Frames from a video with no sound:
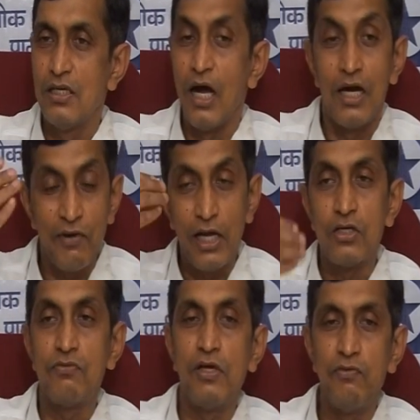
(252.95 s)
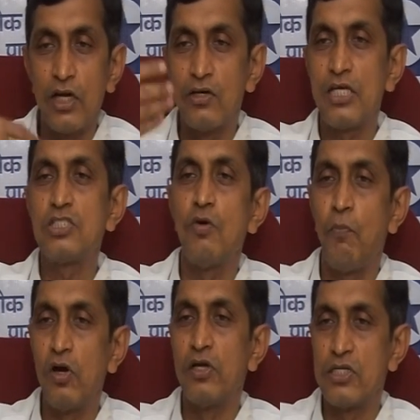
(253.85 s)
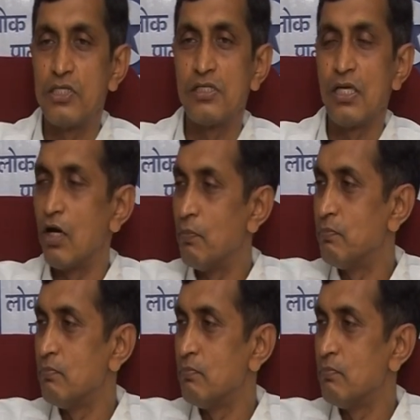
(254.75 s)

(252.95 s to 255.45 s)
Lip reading: and when we can trust our politicians and our